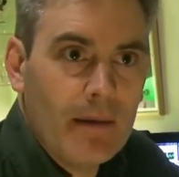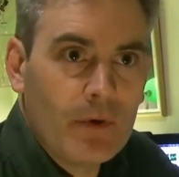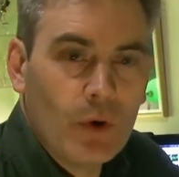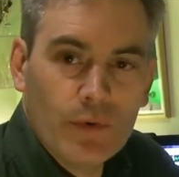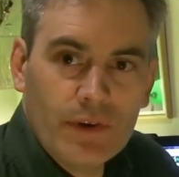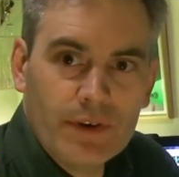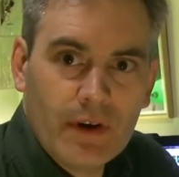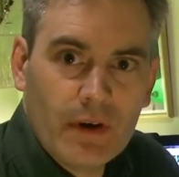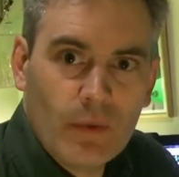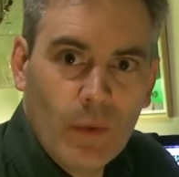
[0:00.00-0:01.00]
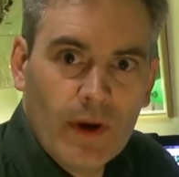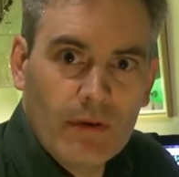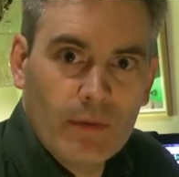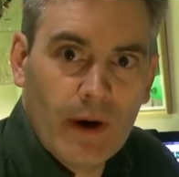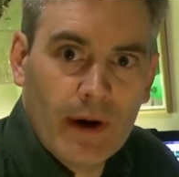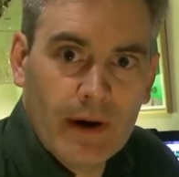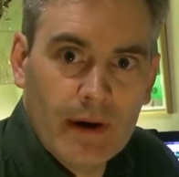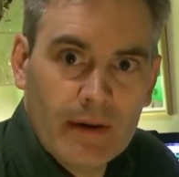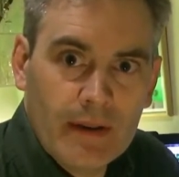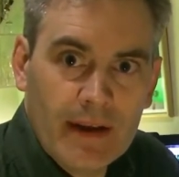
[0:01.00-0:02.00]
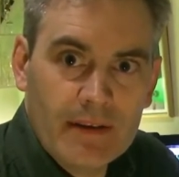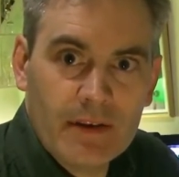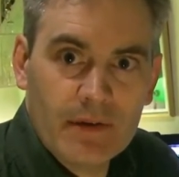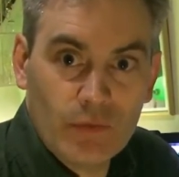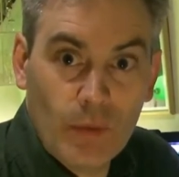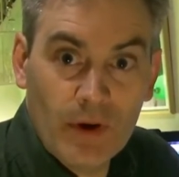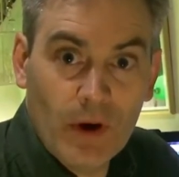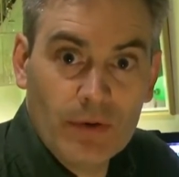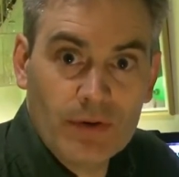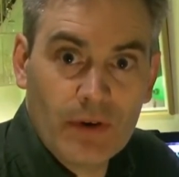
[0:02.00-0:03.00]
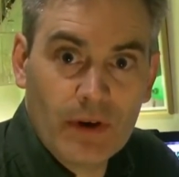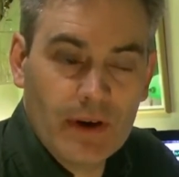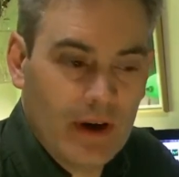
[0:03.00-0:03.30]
called The Dark Wheel by late Robert Holstock.